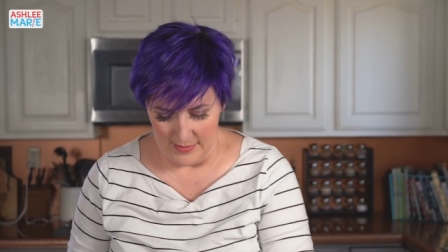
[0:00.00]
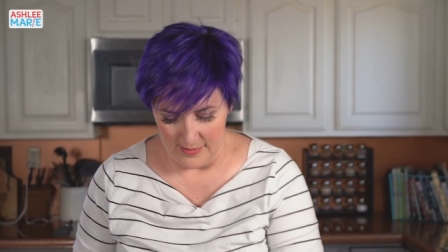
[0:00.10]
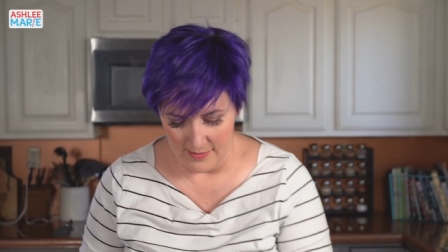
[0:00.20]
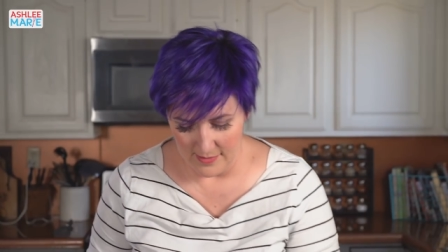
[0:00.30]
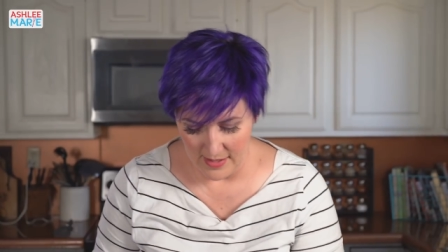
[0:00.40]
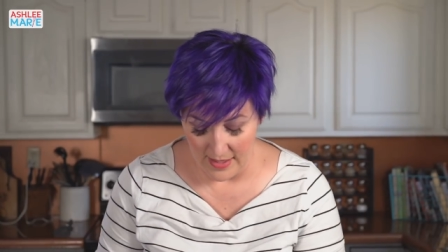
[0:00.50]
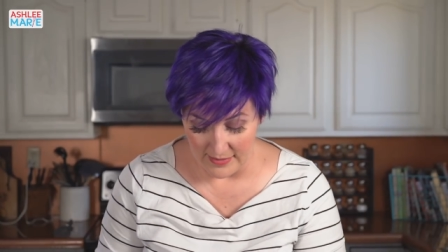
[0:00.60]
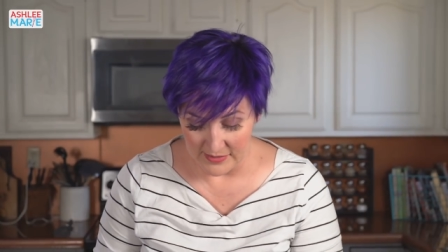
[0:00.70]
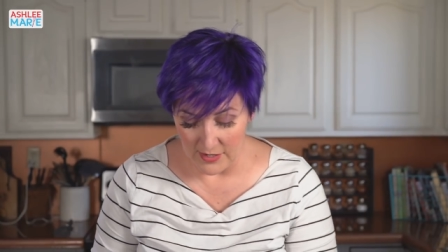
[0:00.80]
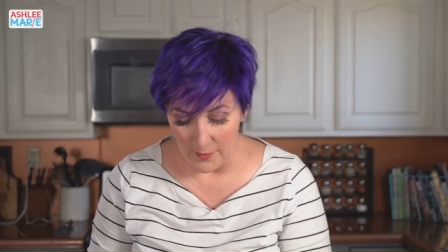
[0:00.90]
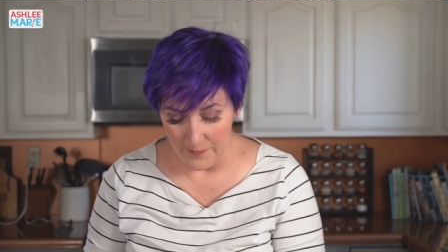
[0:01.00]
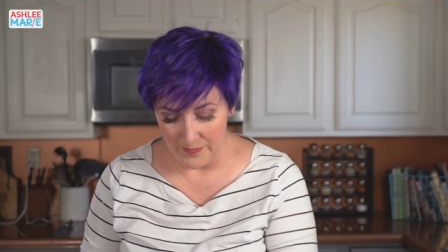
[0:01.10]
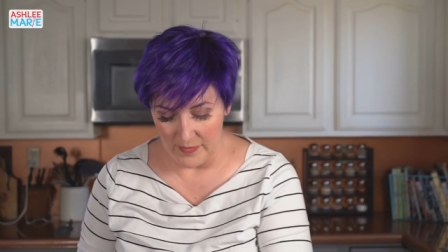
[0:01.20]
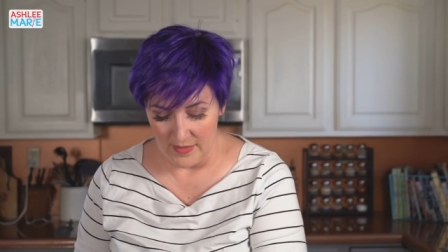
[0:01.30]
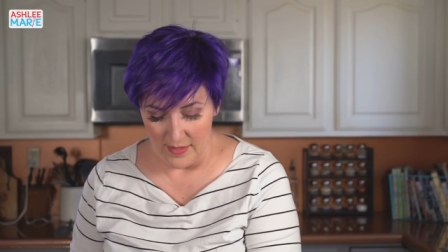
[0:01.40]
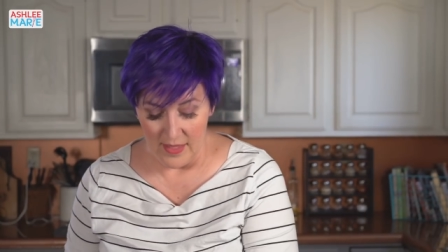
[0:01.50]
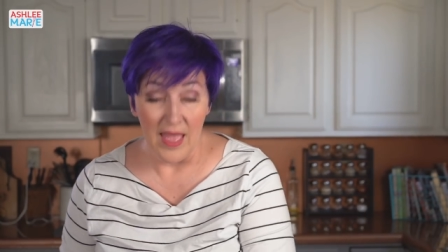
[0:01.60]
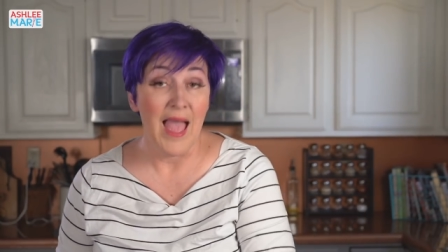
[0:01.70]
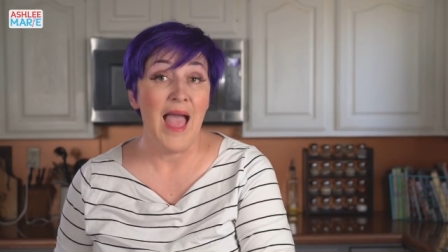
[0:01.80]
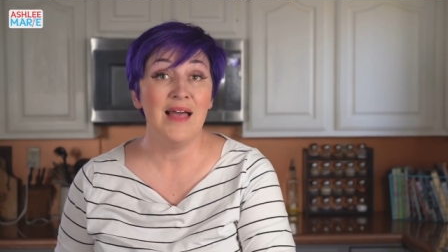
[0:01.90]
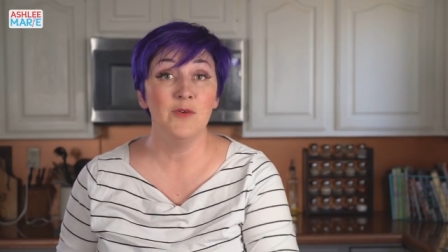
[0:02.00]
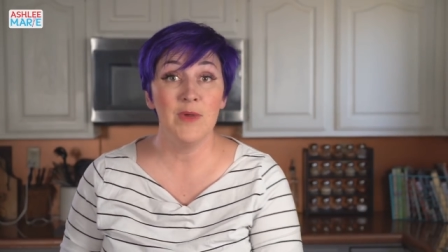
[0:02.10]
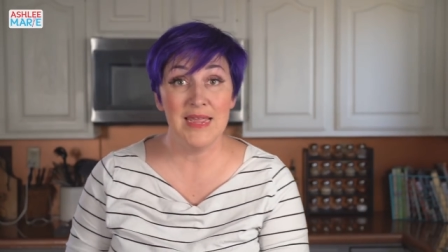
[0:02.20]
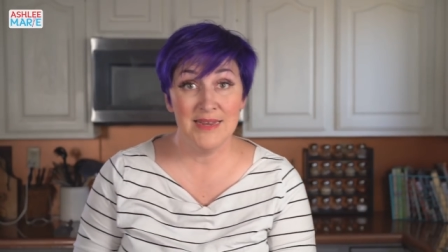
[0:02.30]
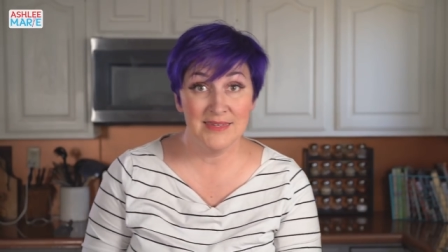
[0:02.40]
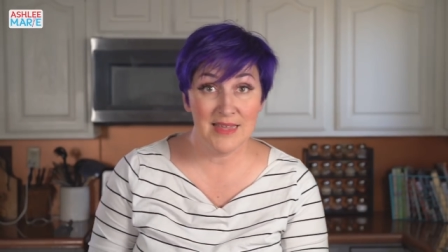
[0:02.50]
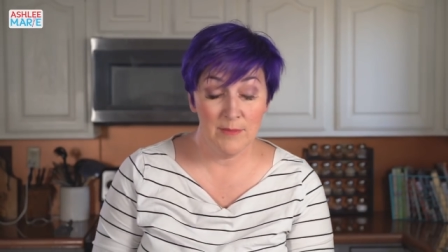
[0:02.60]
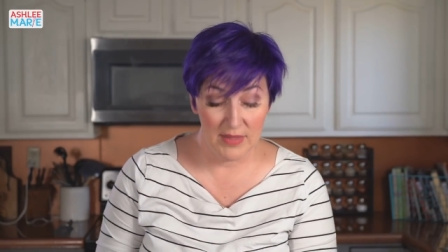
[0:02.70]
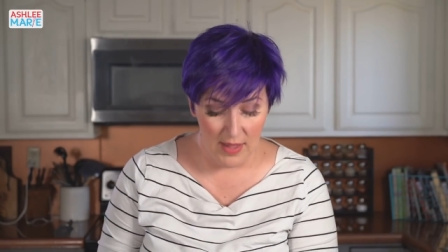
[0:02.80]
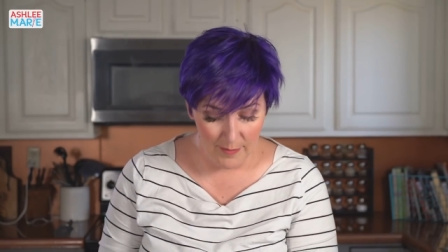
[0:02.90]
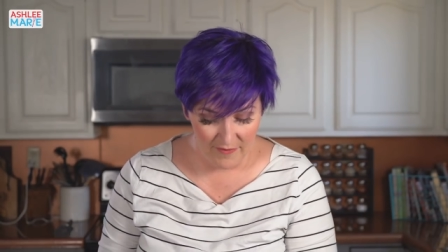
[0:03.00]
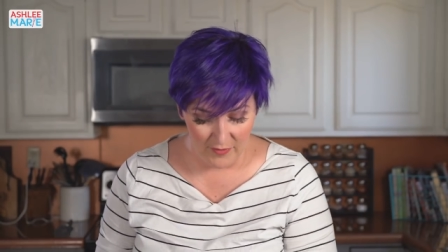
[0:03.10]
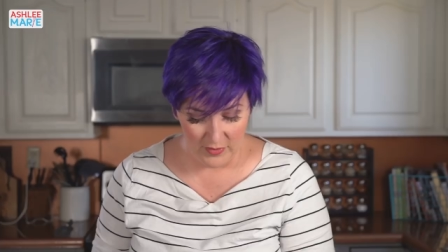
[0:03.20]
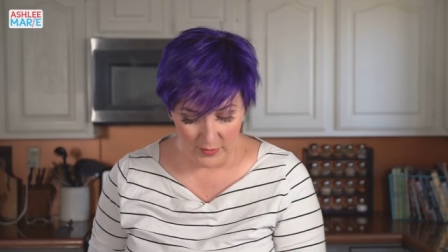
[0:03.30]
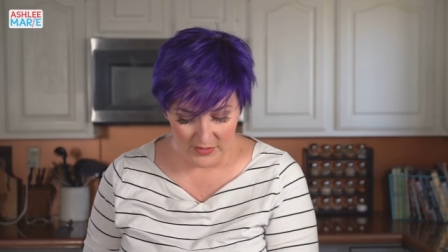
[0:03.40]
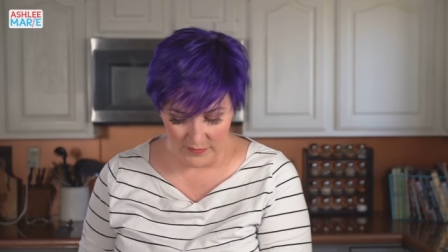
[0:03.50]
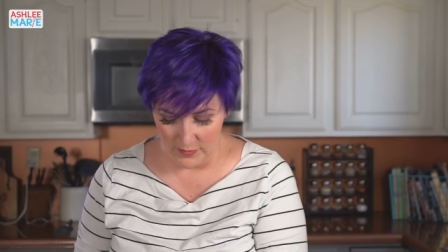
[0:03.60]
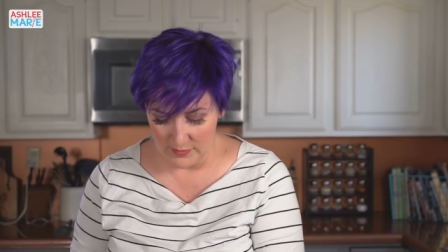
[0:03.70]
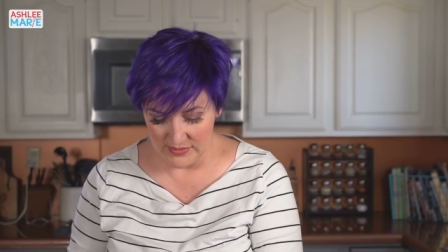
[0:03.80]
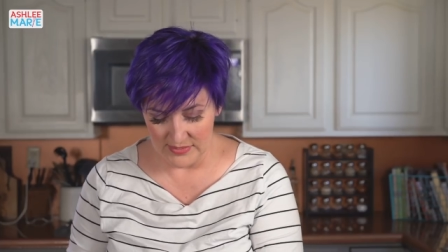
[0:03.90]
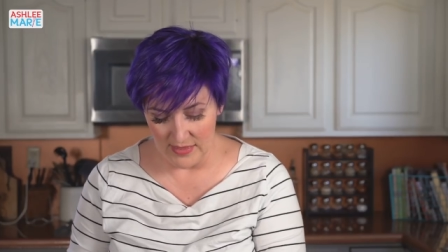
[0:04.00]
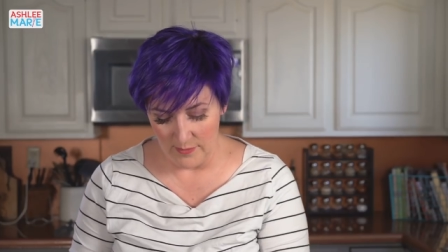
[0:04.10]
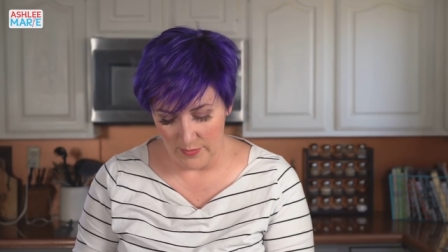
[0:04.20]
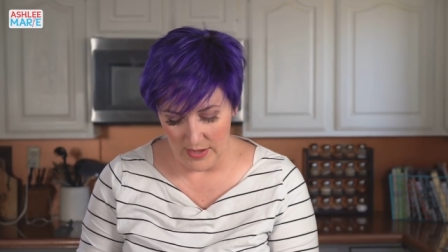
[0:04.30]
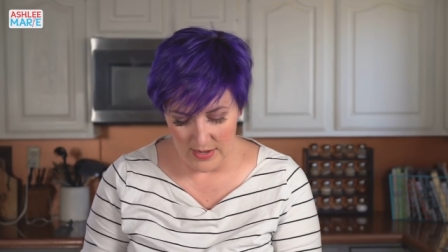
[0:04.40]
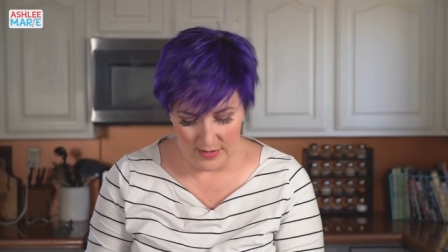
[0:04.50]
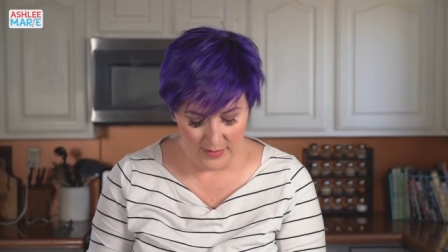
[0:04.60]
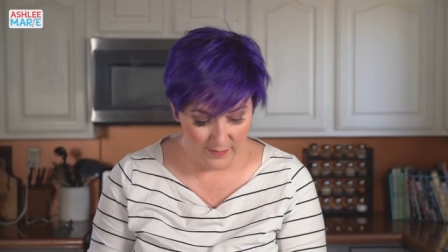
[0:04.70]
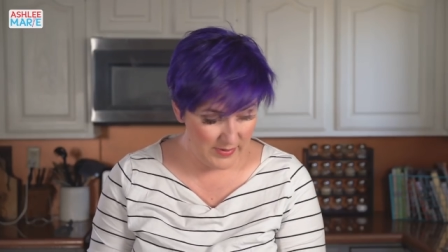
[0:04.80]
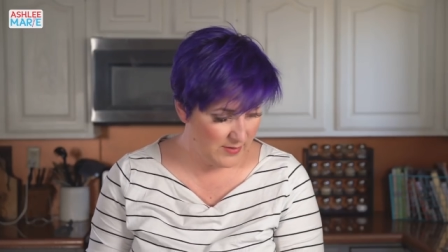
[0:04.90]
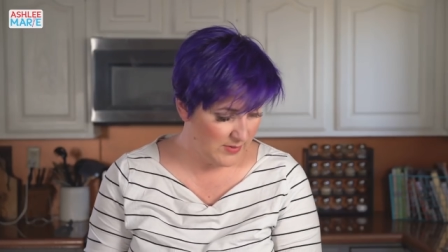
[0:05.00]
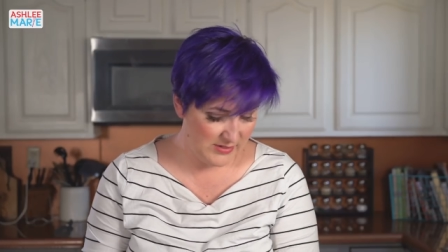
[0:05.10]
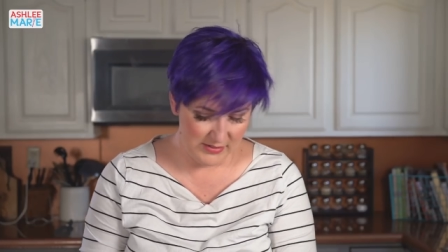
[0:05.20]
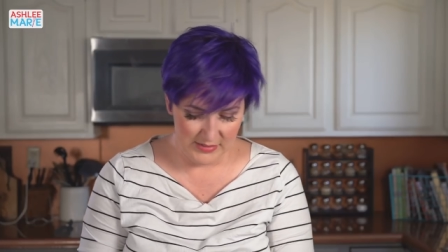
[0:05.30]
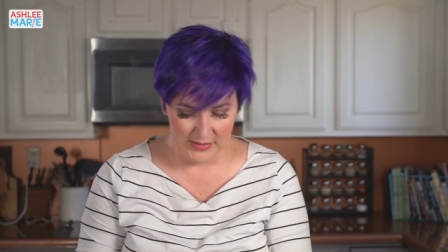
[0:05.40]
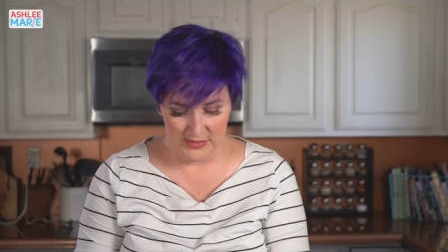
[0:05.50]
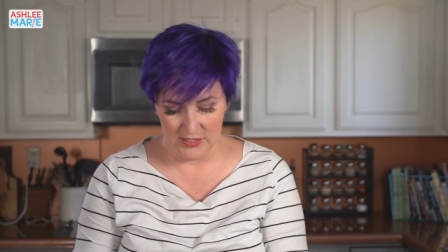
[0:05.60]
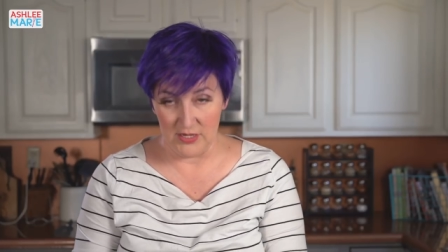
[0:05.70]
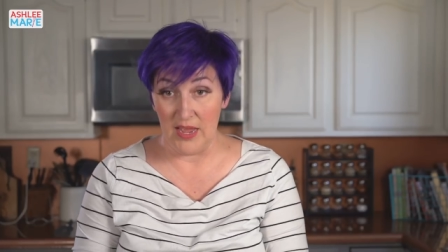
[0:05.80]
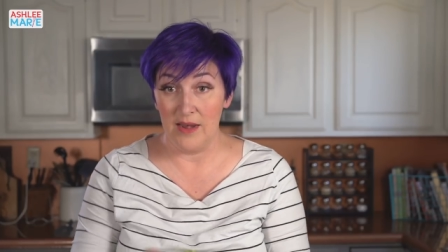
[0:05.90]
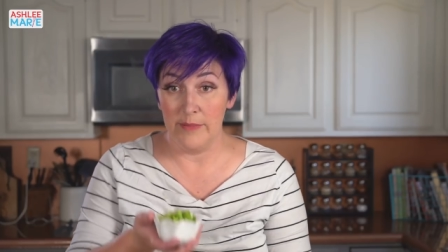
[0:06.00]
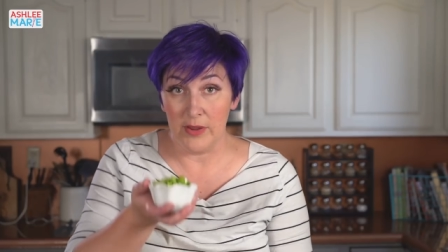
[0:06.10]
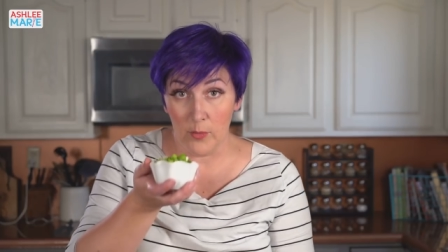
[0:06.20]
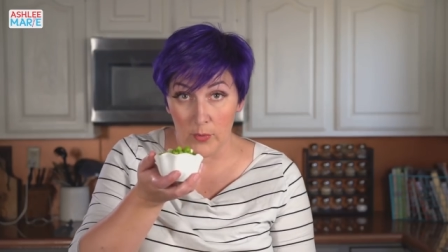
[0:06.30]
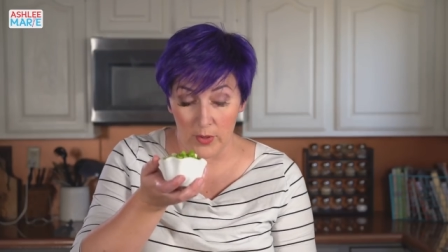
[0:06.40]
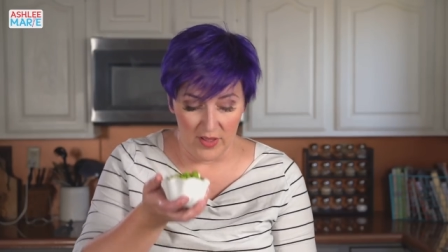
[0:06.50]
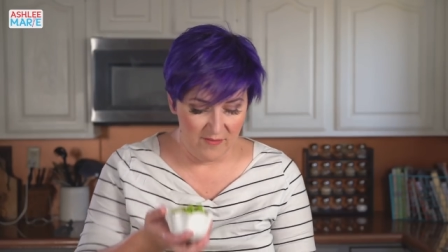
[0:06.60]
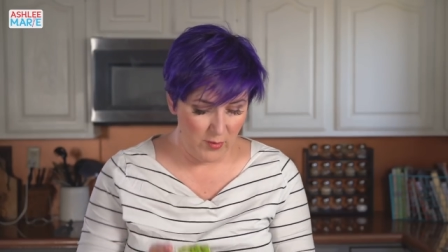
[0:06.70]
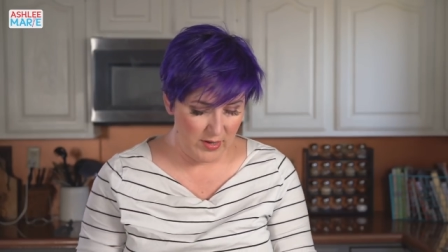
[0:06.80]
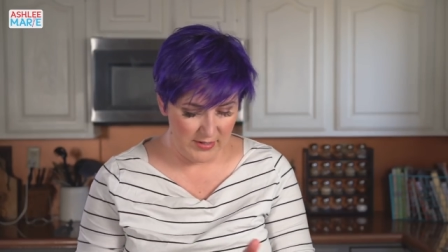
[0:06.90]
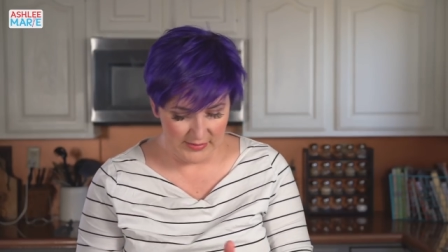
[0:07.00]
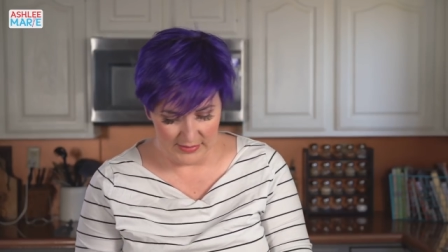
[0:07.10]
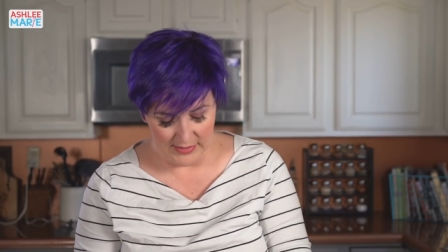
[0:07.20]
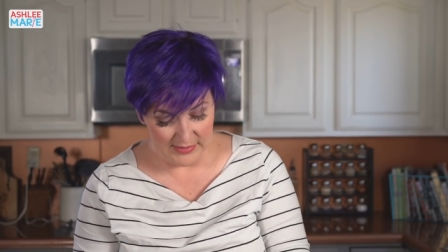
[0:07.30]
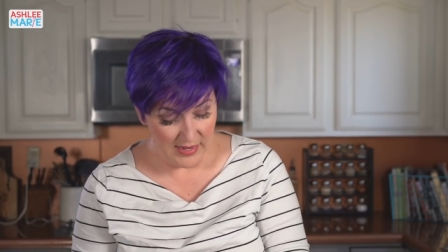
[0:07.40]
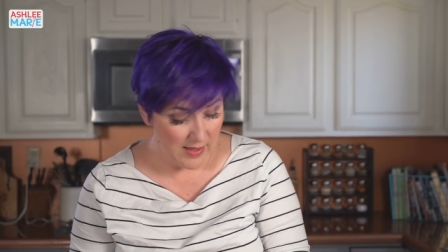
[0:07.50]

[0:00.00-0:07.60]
Okay, so Halloween is coming up, and for those of you who celebrate, the big question is, I should have gotten a bigger bowl, I have more onions in this.